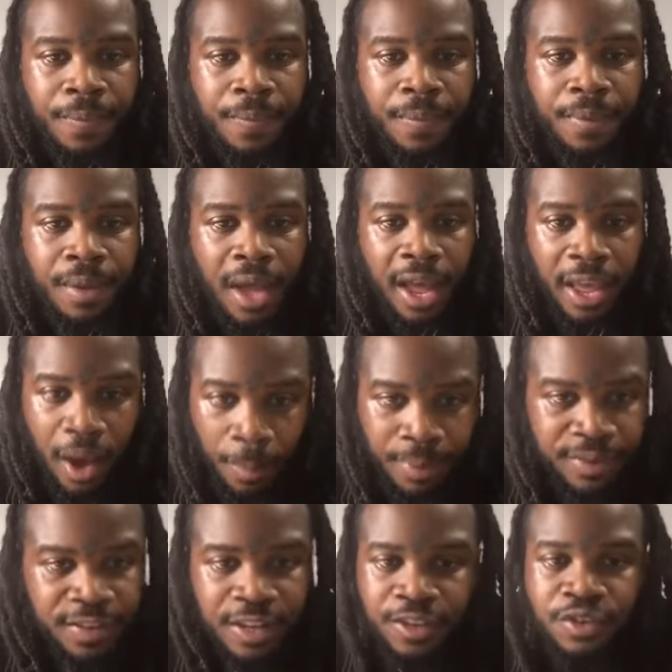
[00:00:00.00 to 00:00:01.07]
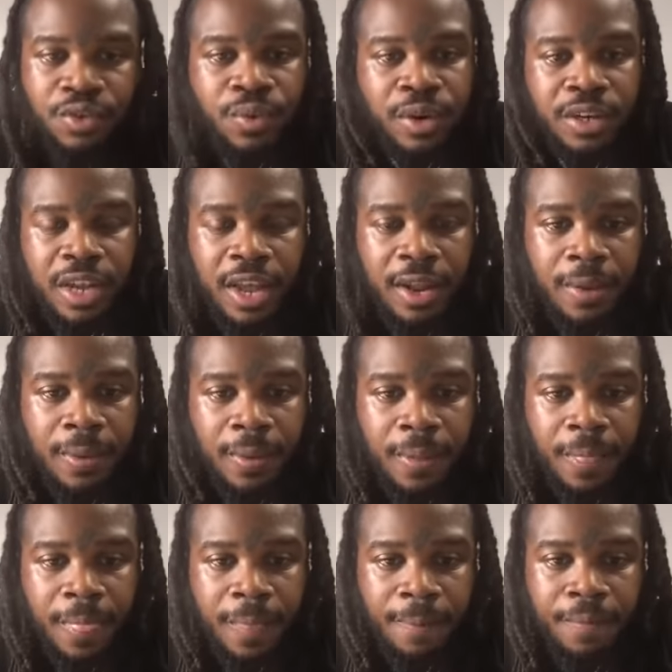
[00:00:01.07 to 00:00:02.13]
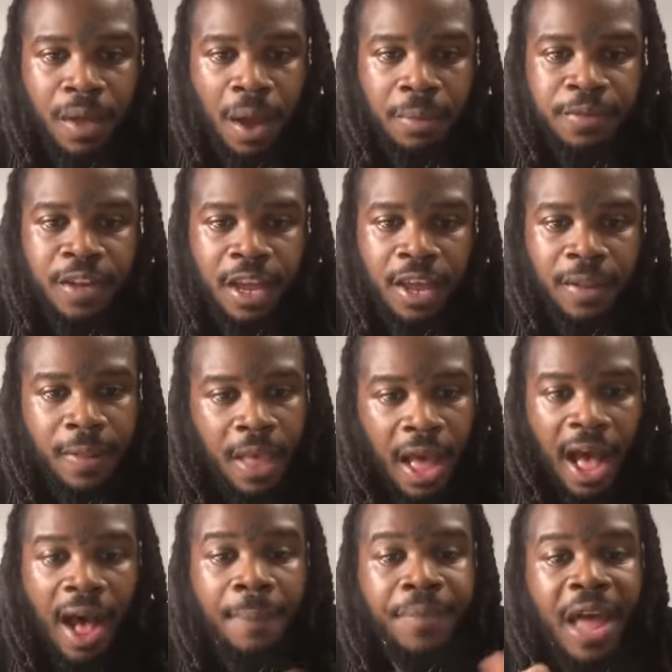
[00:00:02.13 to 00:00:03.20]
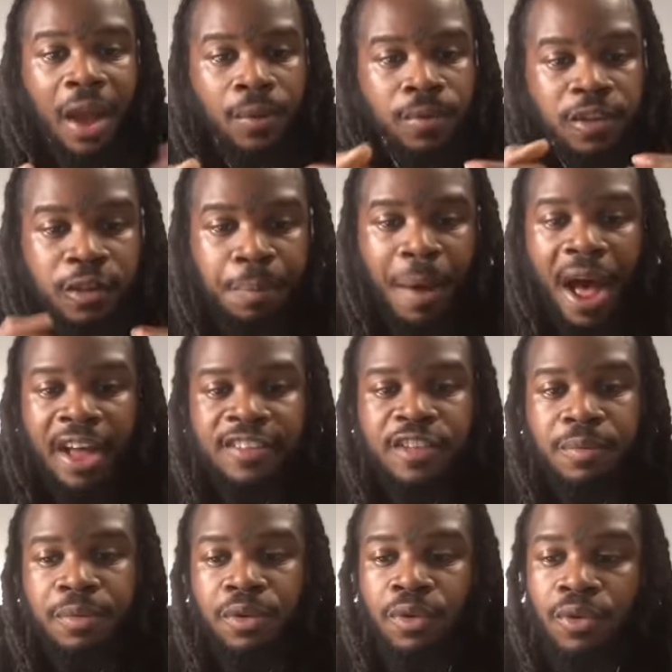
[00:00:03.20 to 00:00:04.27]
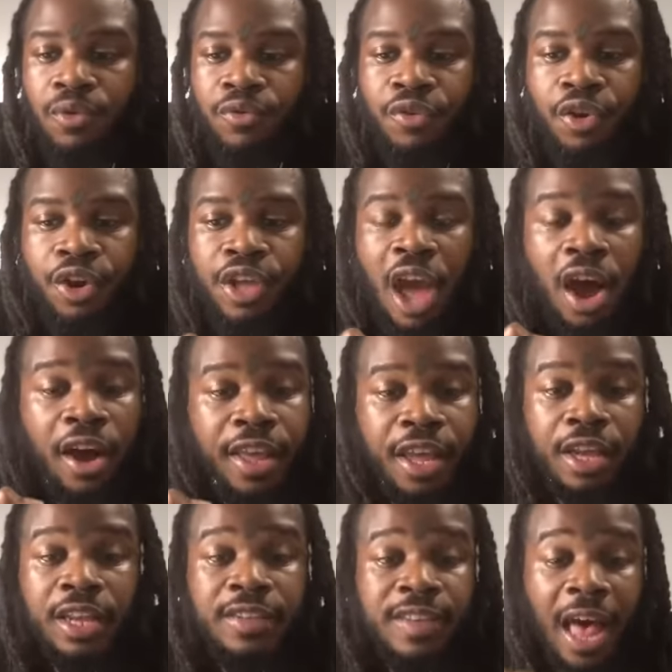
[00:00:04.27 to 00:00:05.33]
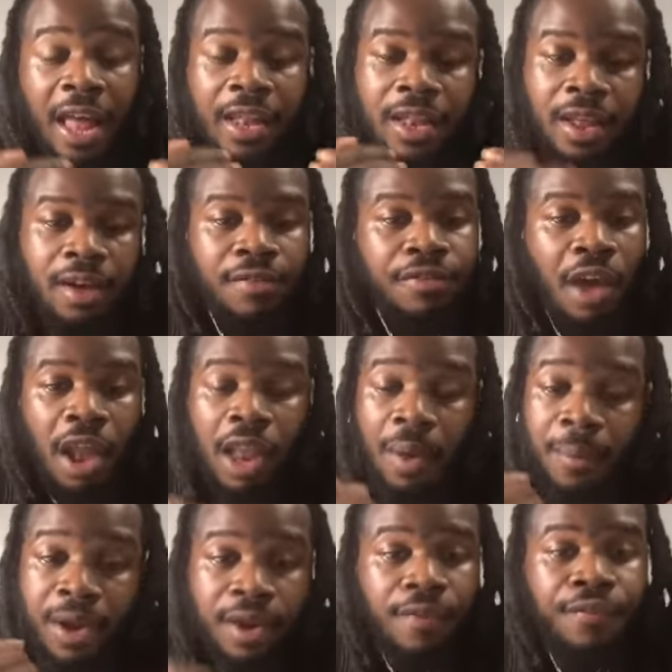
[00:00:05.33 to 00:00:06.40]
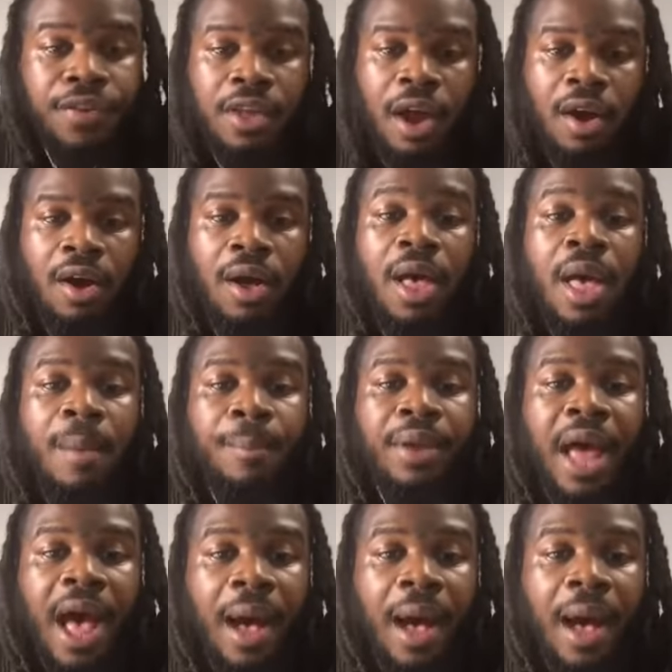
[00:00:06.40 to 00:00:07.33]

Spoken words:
I help assist you with that. You know what I'm saying? I'm not responsible for y'all healings. I love y'all. I'm here for y'all, but I'm